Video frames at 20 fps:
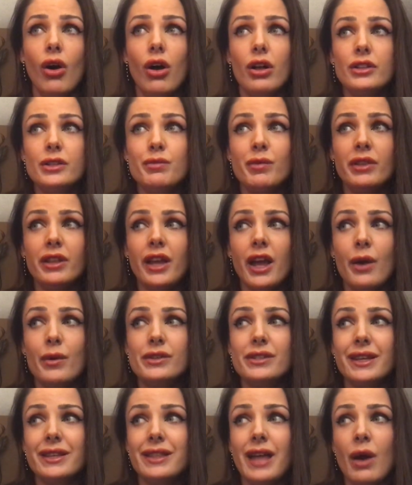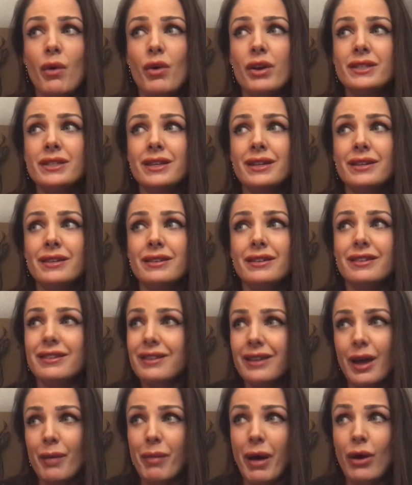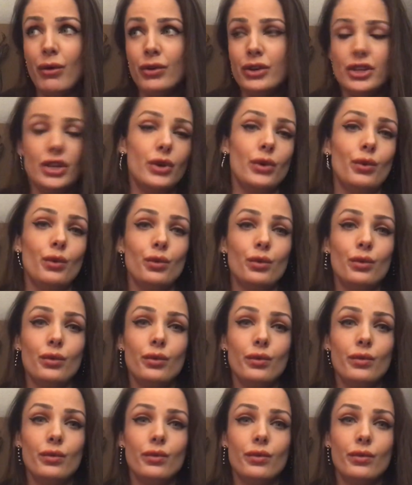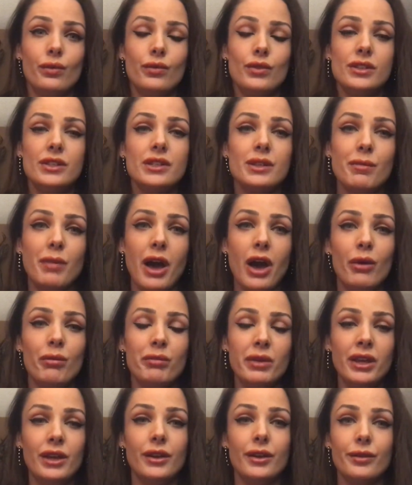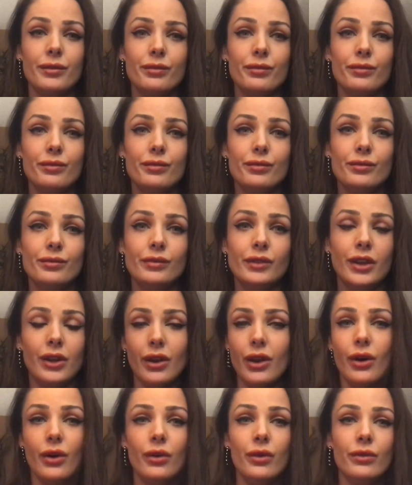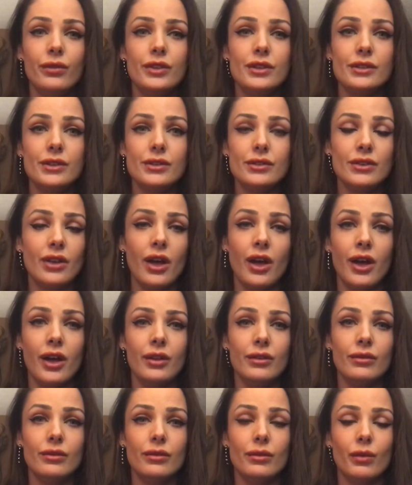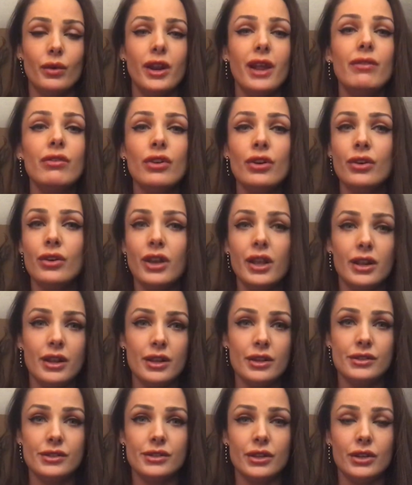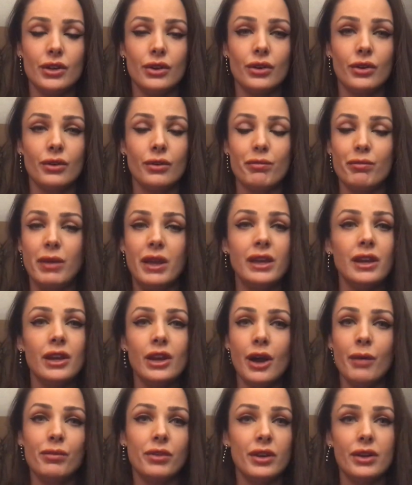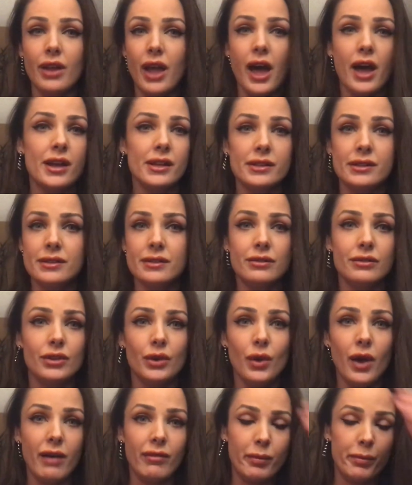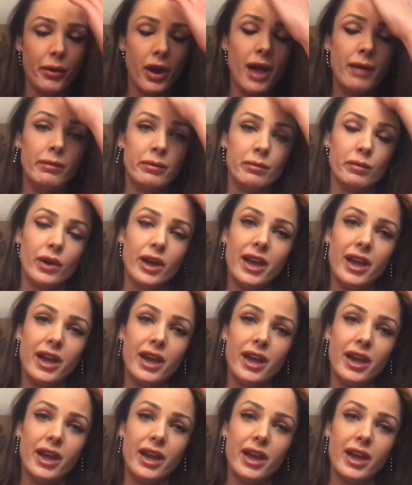ultimately, I was like, that wasn't about you. This is about me. You know, this is not whatever it is that you're making up that has you have a problem